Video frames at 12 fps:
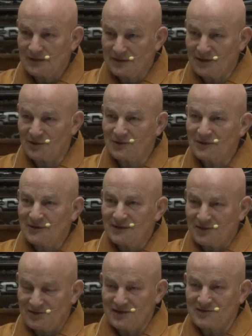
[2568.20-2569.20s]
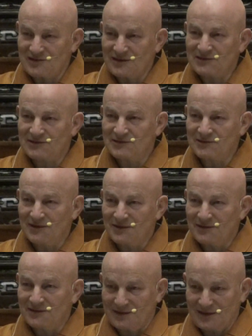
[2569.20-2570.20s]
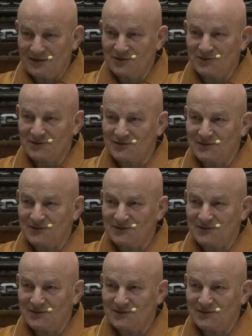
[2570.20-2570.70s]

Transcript: Now, sensation cannot